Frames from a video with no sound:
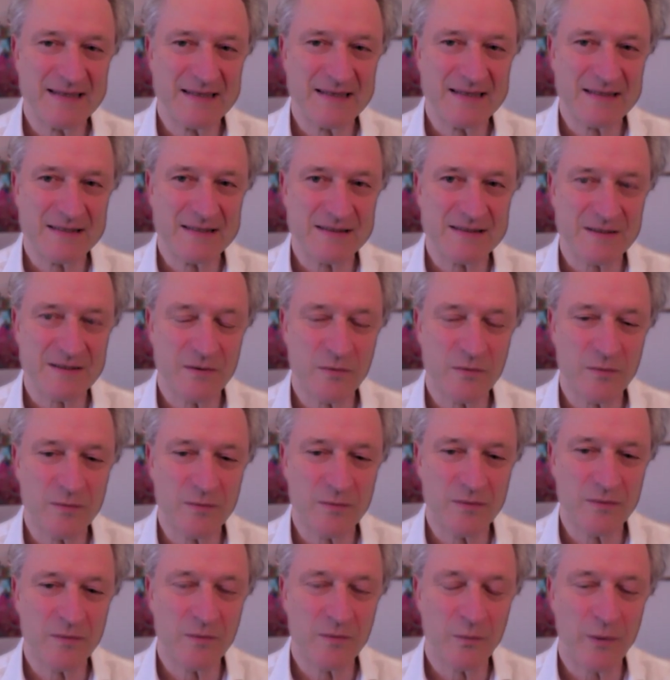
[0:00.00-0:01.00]
So
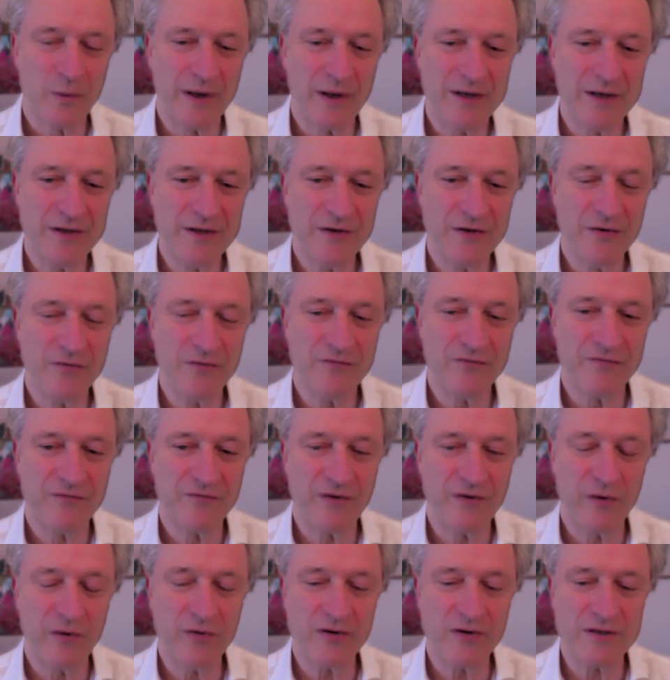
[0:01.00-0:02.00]
when you
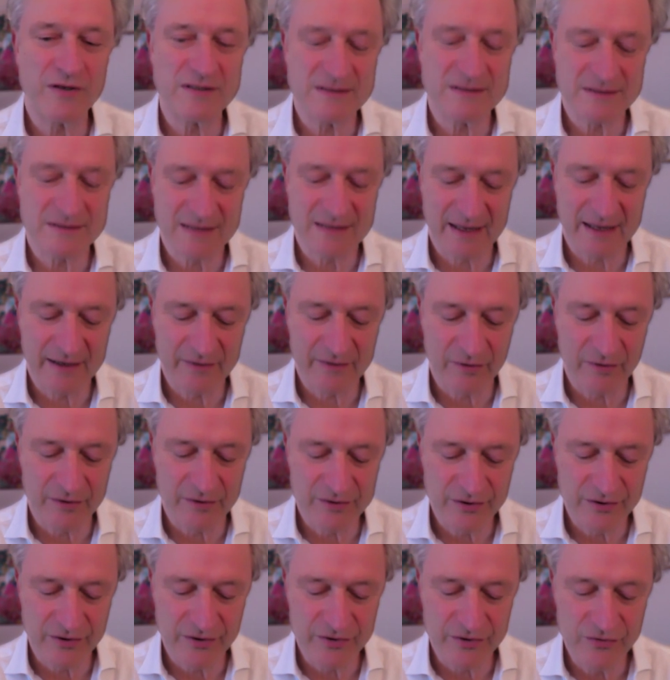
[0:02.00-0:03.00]
focus like on
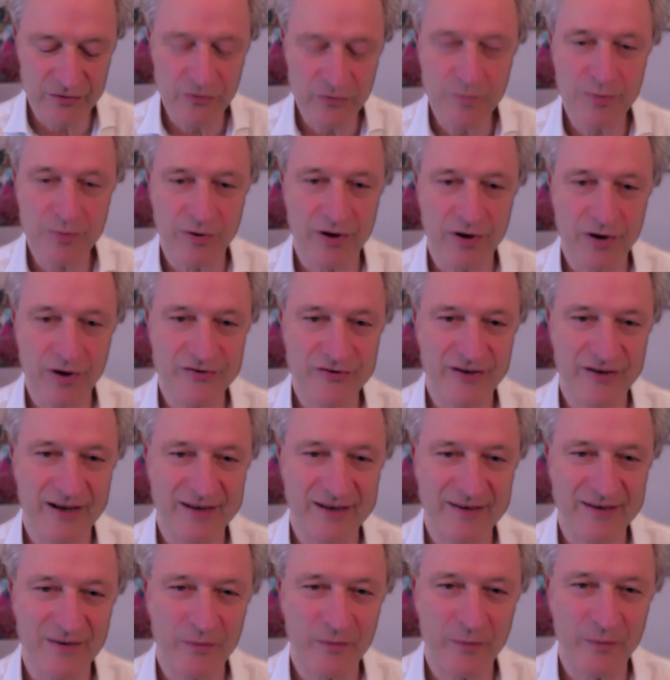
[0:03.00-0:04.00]
your new project,
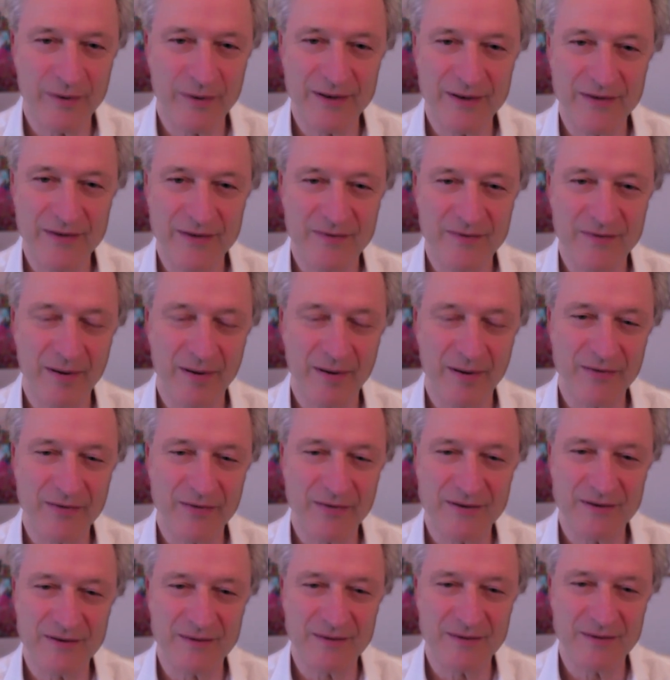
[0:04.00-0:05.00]
you know, when it's about
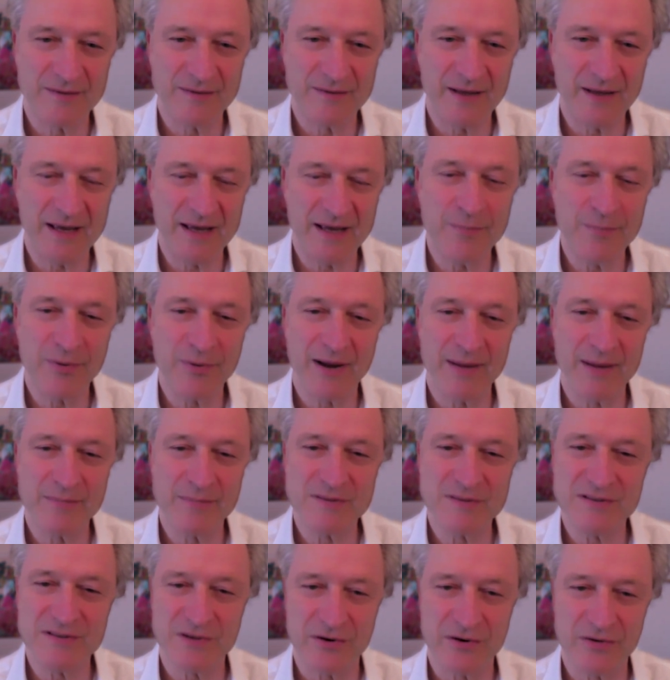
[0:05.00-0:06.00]
the Abraham
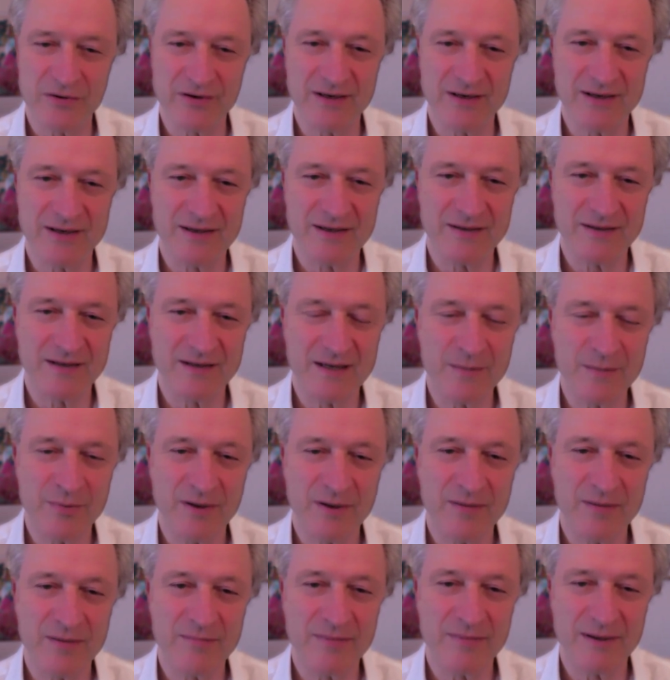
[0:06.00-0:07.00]
story and the
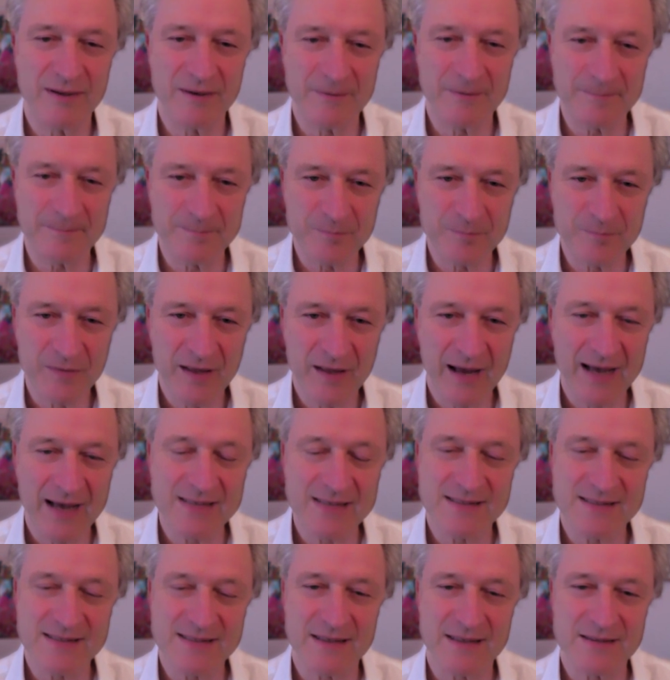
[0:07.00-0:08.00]
Abraham
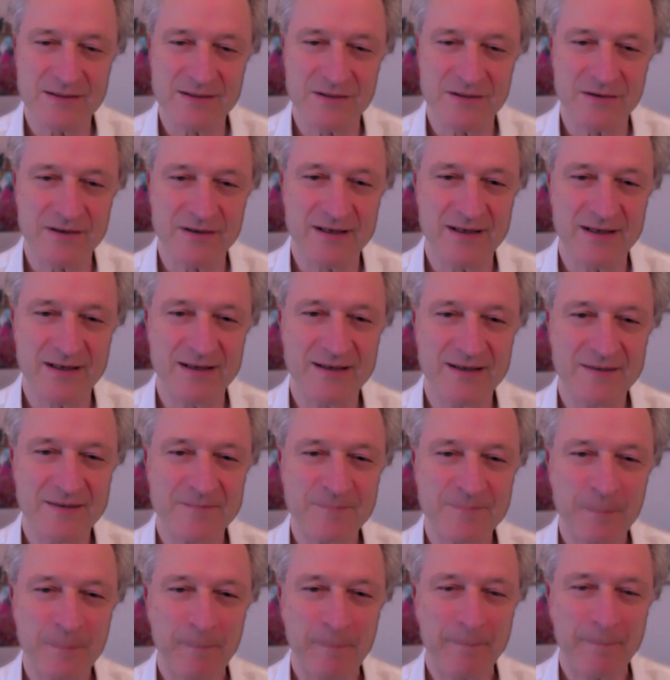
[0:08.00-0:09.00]
Isaac story, yeah.
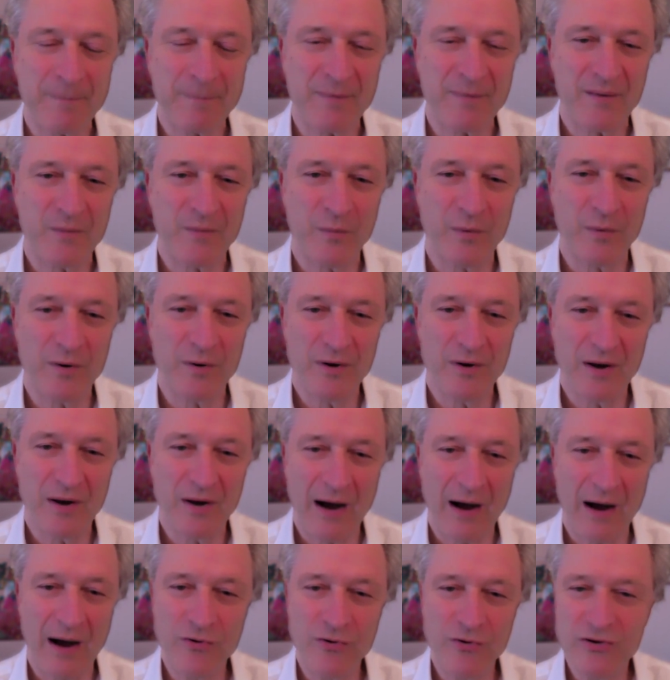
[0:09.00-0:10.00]
Well,
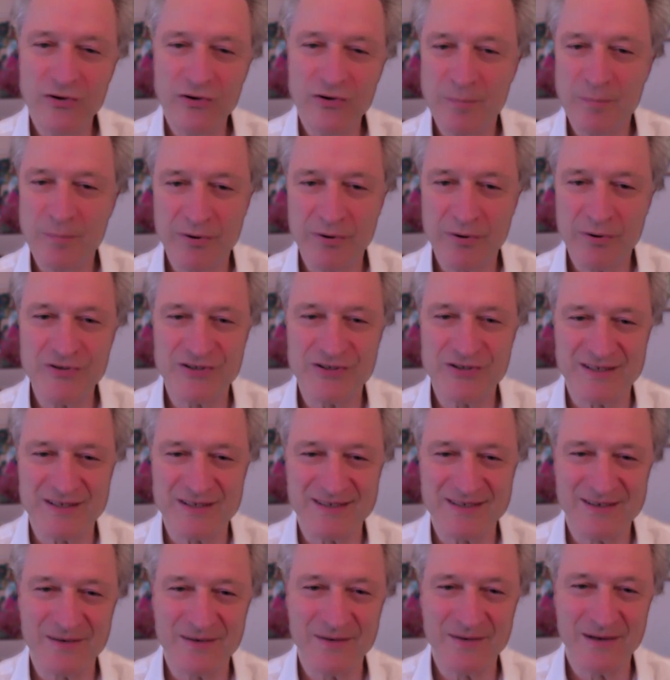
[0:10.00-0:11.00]
how do you approach it?
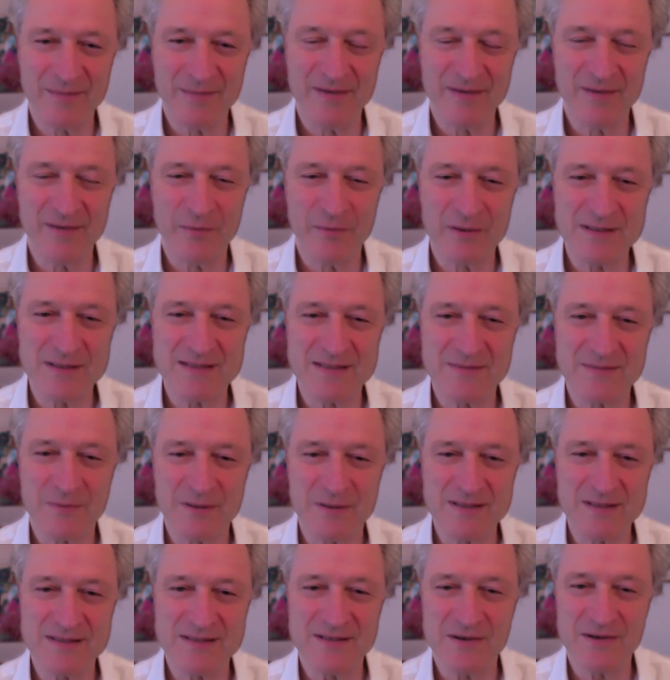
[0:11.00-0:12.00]
No, I mean,
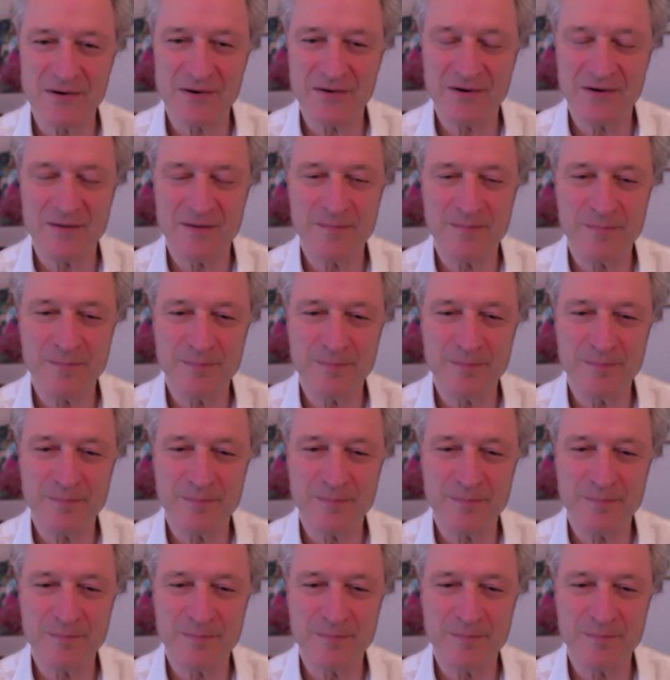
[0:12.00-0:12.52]
what's your?